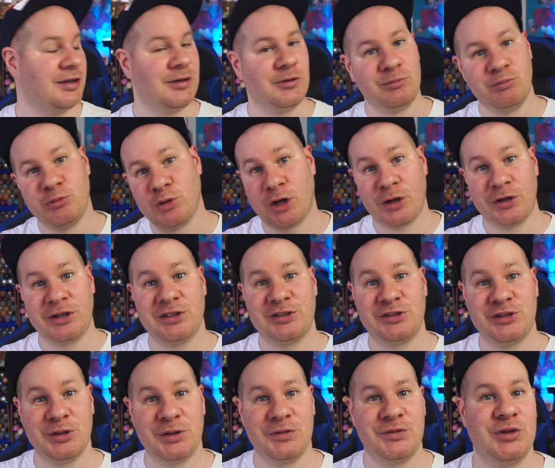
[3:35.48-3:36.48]
Not an
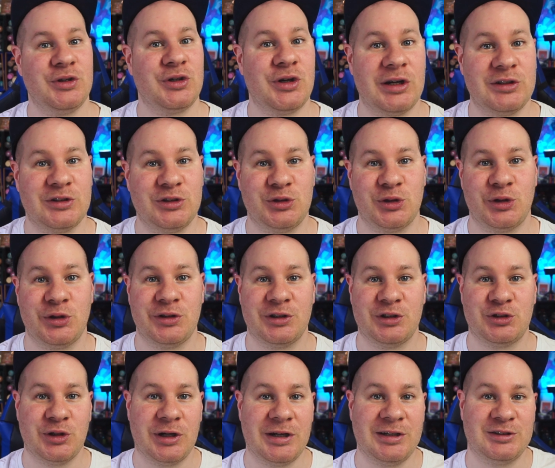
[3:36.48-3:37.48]
issue if you guys are drawing this
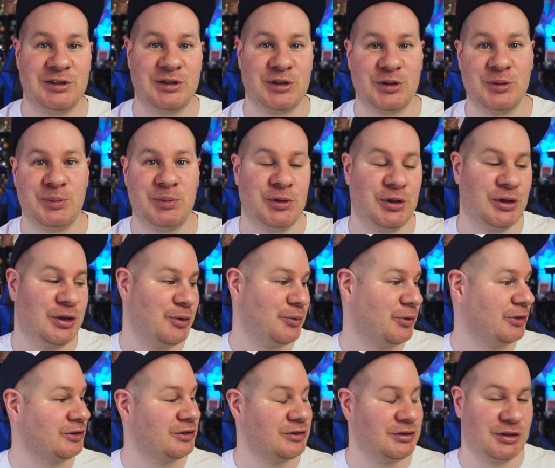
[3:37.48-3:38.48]
straight into the computer,
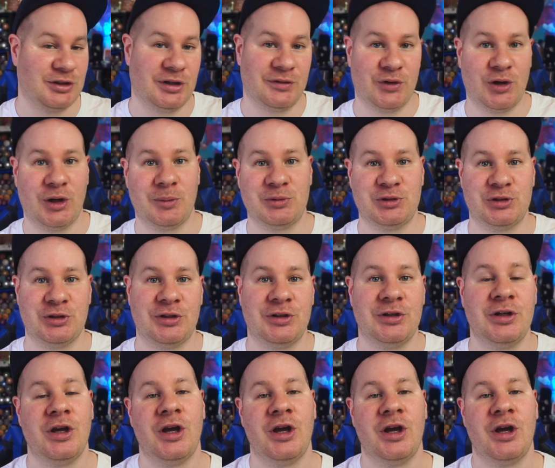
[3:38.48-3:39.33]
which is another option.